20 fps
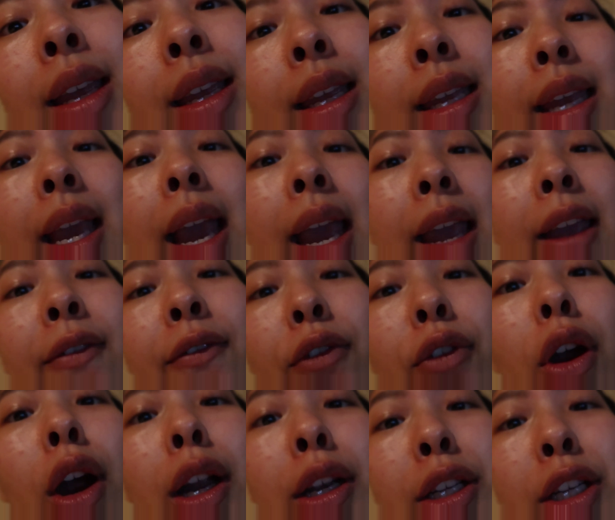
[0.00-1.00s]
Yay
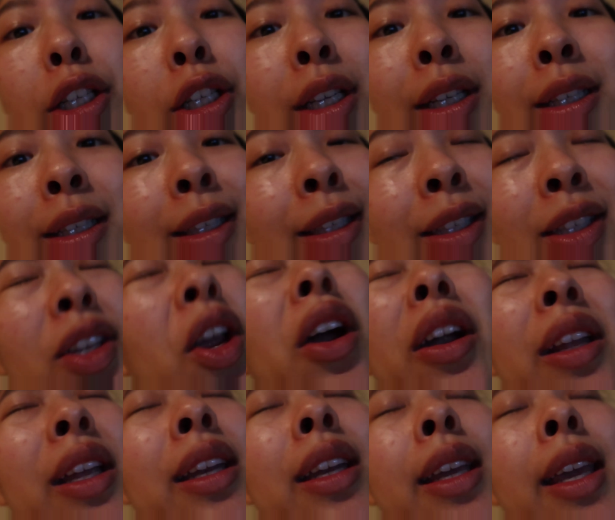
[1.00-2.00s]
for auditions
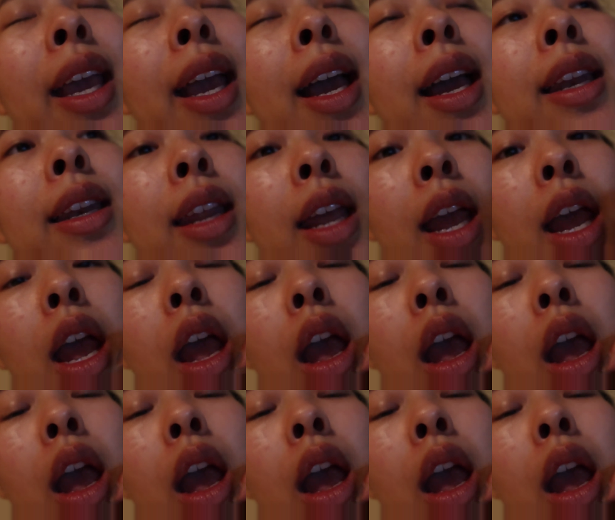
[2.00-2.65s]
starting again!